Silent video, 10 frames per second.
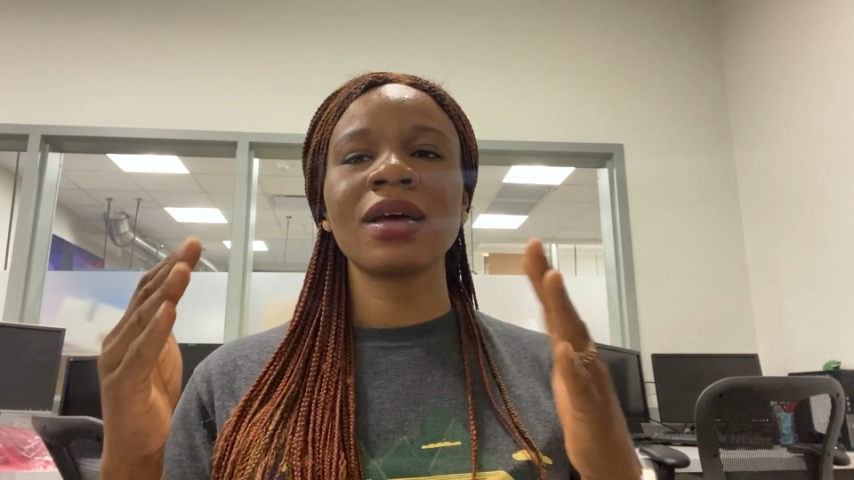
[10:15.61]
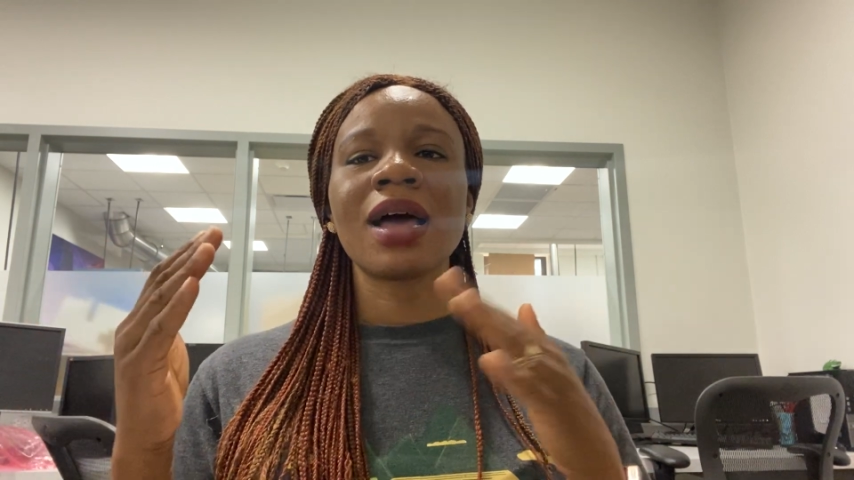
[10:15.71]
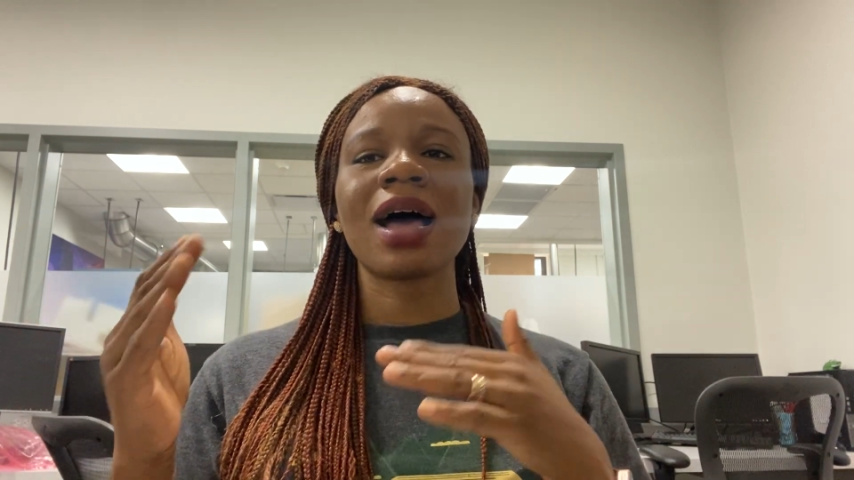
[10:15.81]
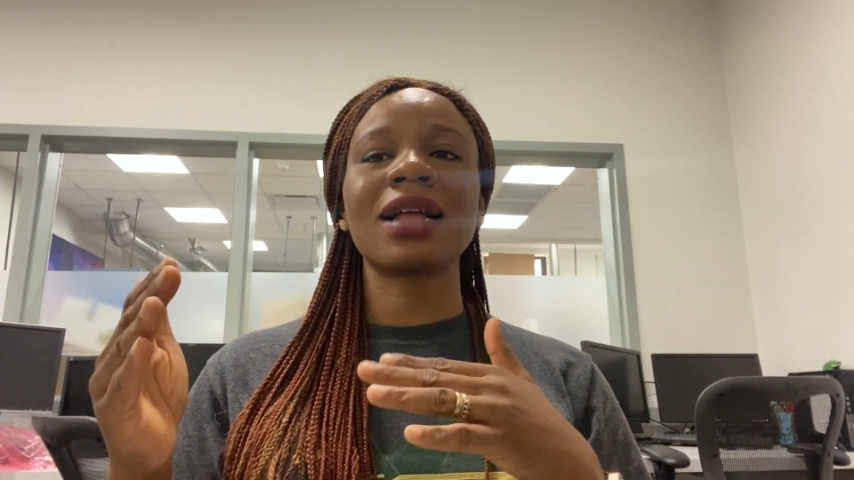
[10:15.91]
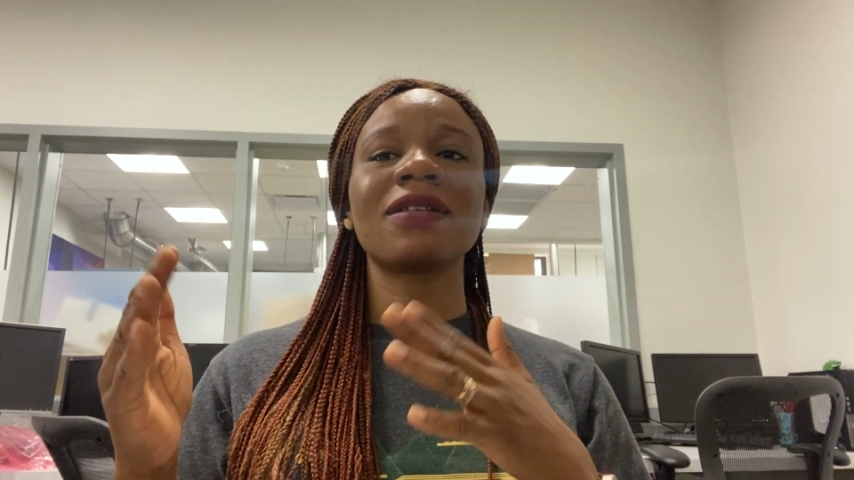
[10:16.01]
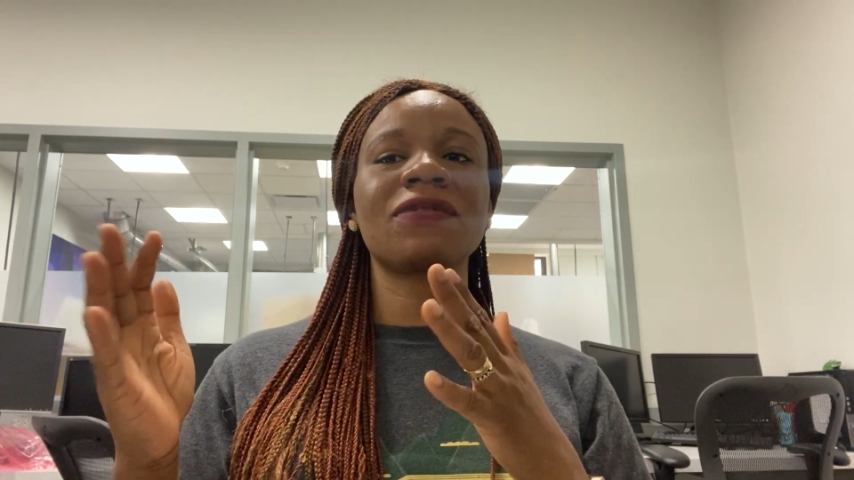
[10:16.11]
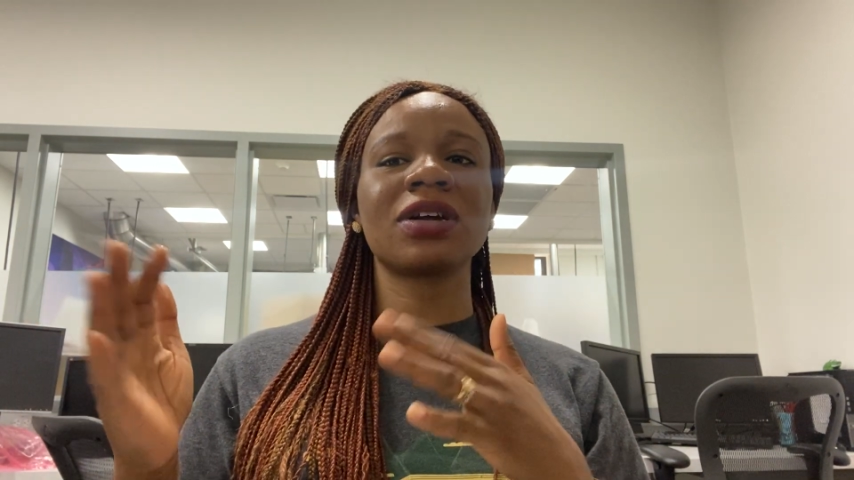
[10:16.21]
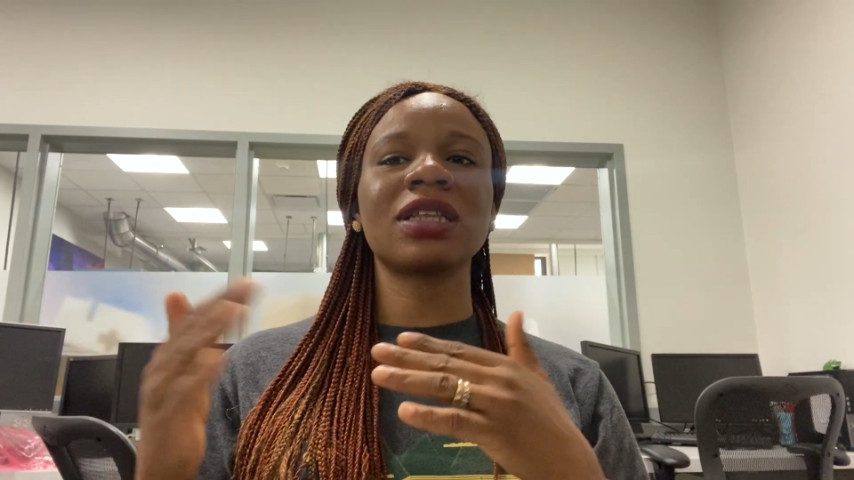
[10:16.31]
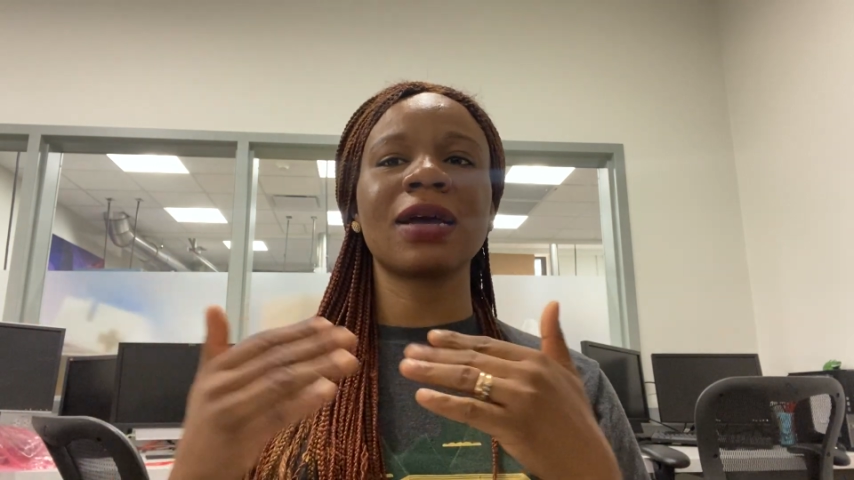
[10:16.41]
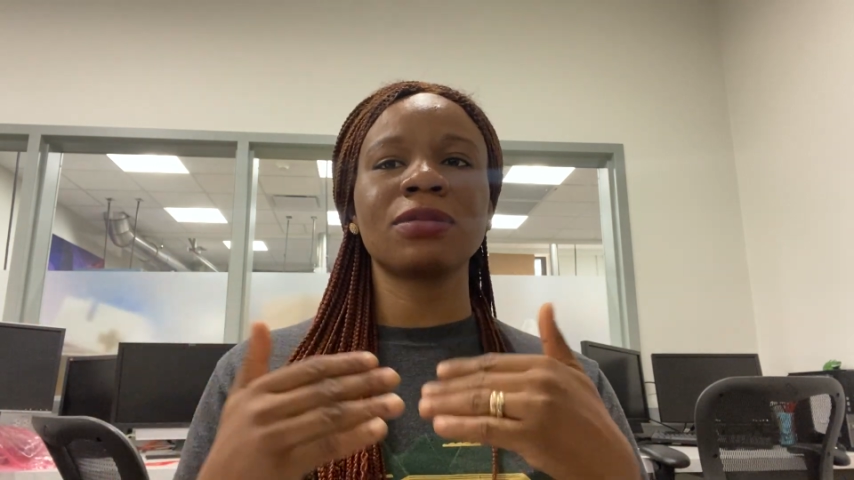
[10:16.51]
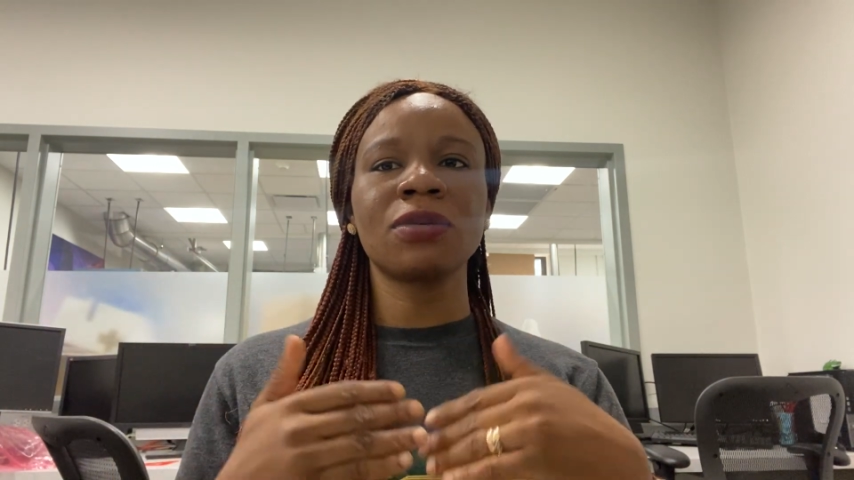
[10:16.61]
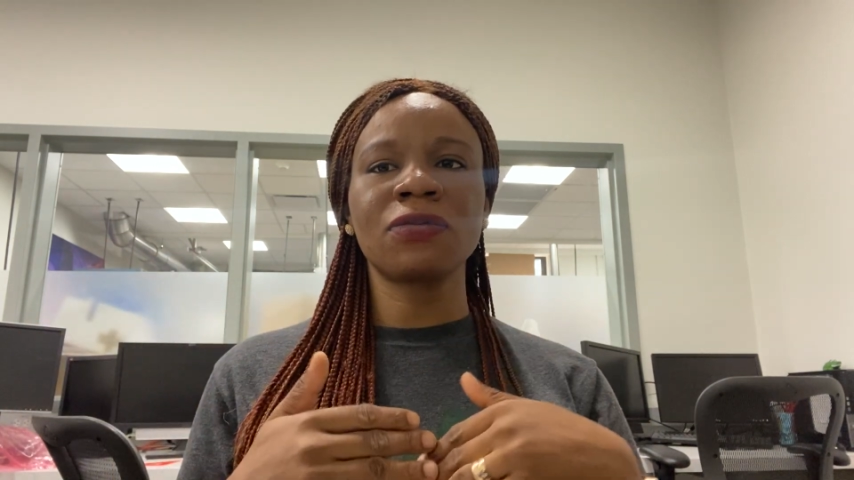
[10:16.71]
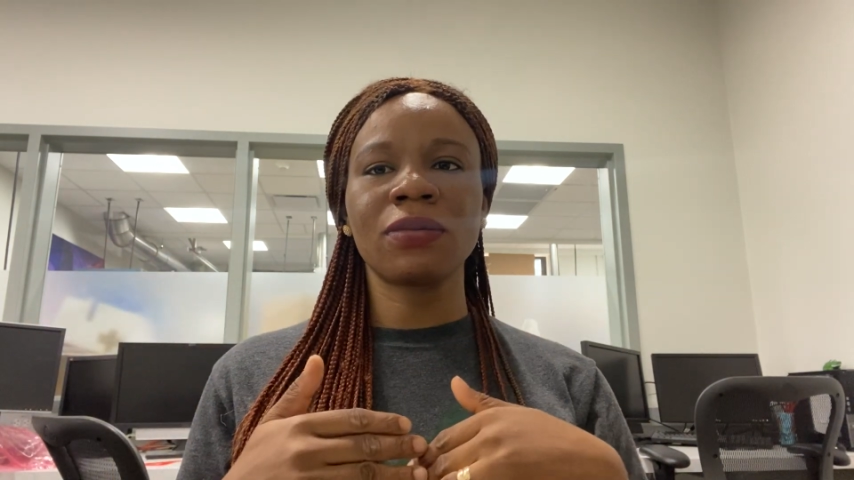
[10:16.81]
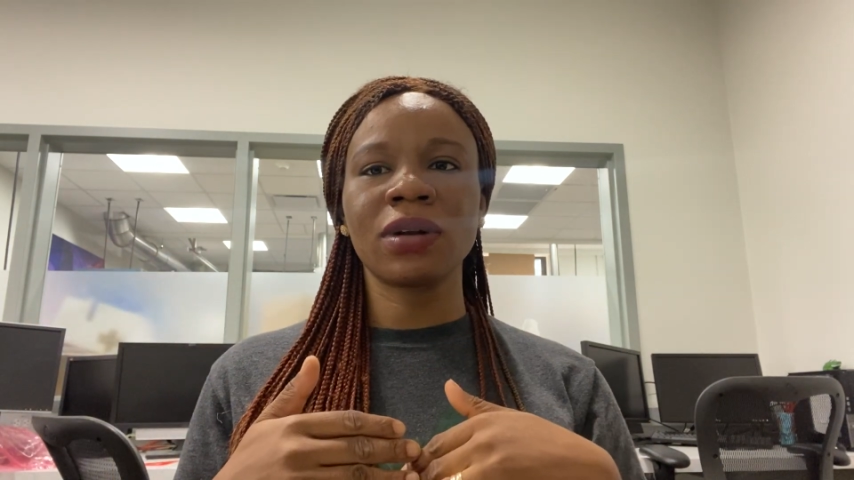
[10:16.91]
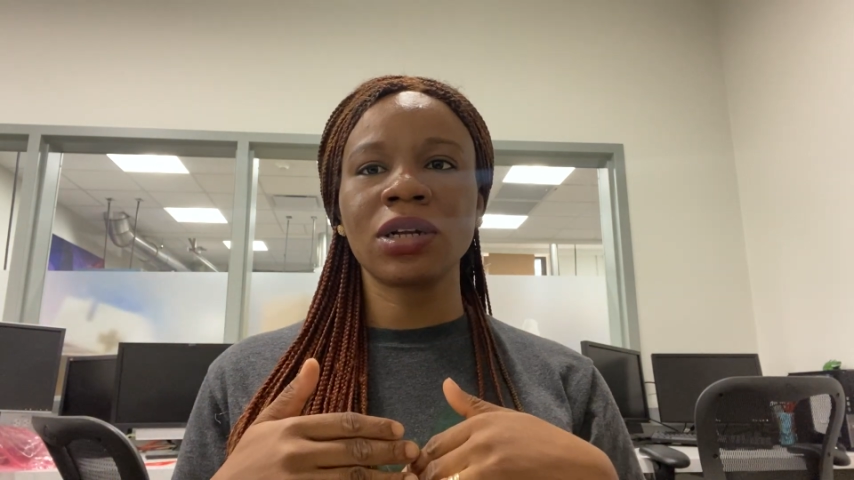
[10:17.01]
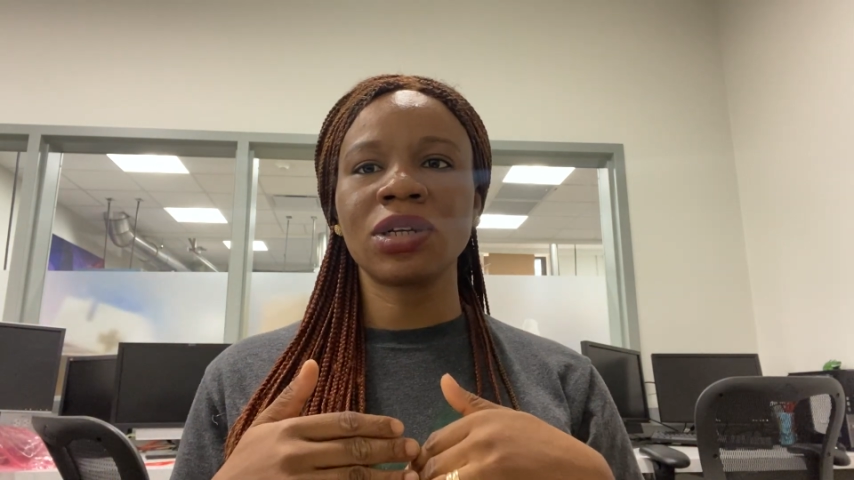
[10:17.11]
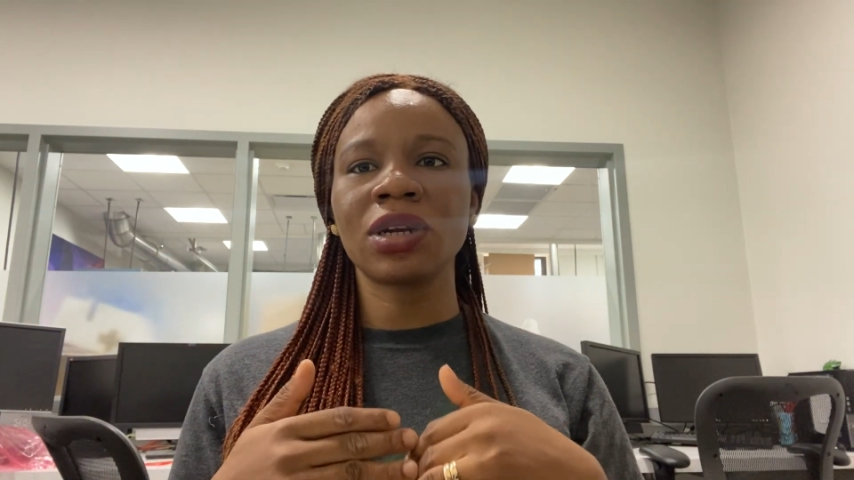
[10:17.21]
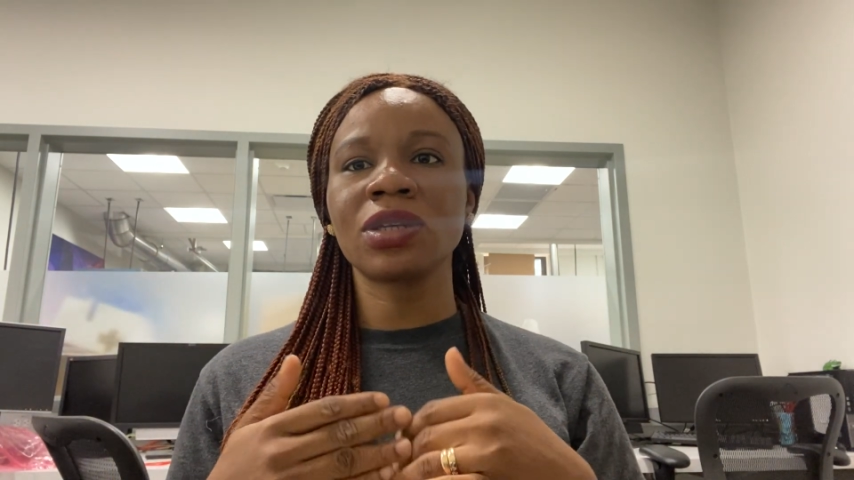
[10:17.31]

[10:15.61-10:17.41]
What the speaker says: had different time zones from Nigeria.